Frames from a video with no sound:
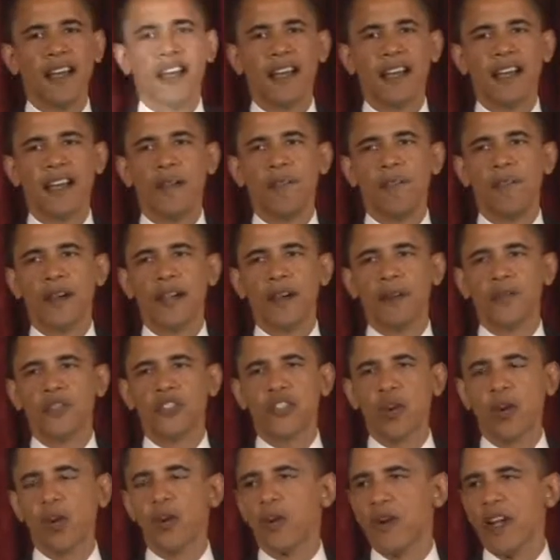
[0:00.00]
I'm
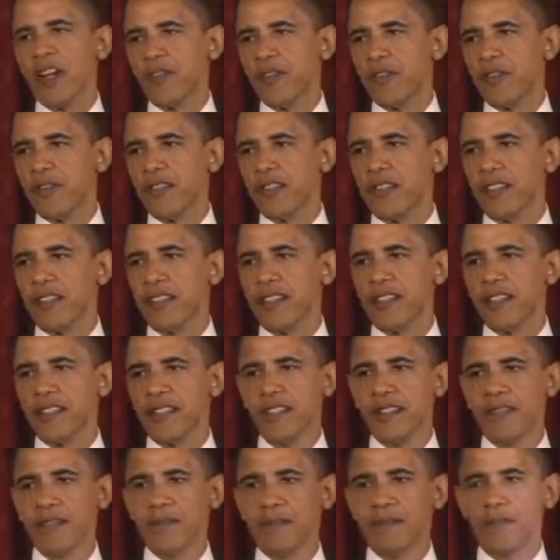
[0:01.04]
so grateful
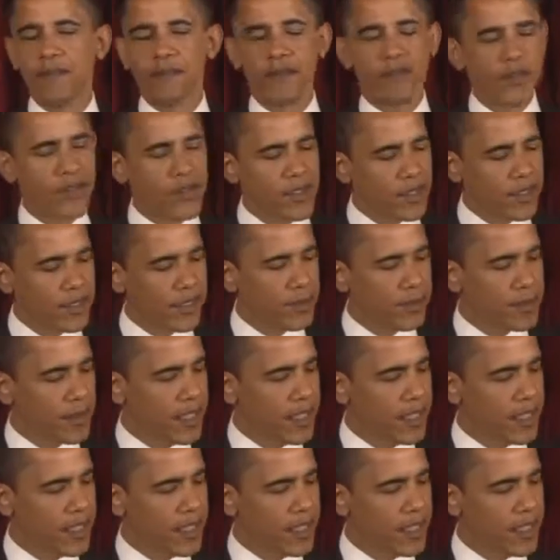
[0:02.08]
to